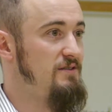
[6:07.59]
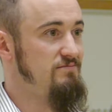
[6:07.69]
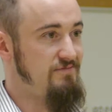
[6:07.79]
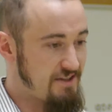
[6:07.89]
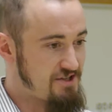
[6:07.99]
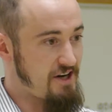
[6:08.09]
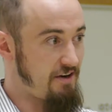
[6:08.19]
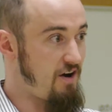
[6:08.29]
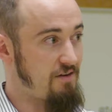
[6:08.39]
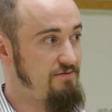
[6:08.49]
you can check it
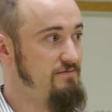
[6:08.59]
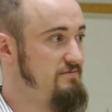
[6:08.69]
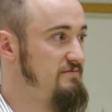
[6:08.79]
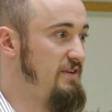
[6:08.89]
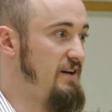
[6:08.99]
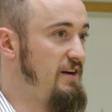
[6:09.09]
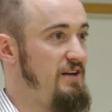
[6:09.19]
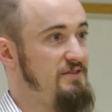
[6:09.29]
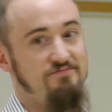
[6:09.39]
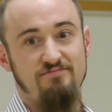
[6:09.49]
off
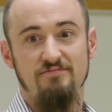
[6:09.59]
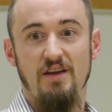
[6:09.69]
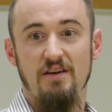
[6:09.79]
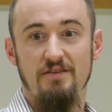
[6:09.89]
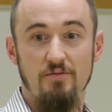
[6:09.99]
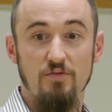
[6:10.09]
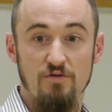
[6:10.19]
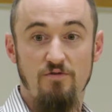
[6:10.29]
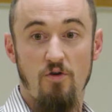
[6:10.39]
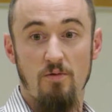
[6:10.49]
and you move
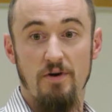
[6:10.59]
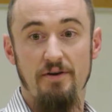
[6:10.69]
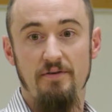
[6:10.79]
forward.